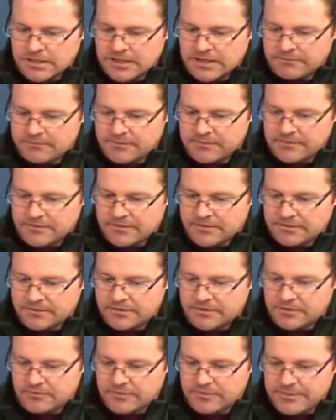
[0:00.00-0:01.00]
And
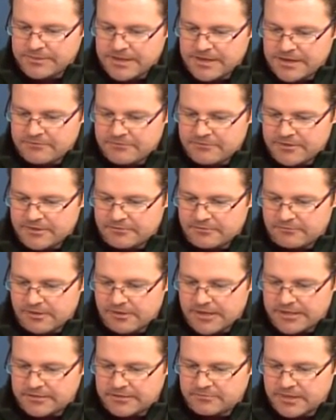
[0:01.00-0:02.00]
you know, maybe it
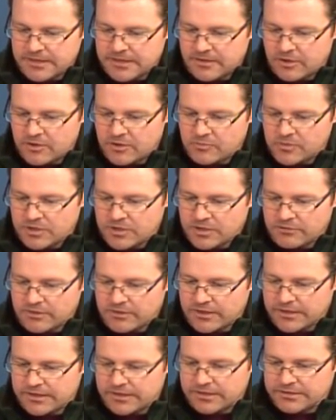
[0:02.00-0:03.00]
read in my homework
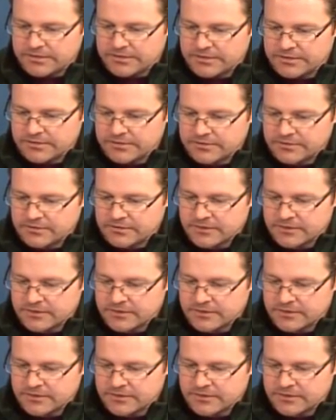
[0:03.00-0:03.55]
grades.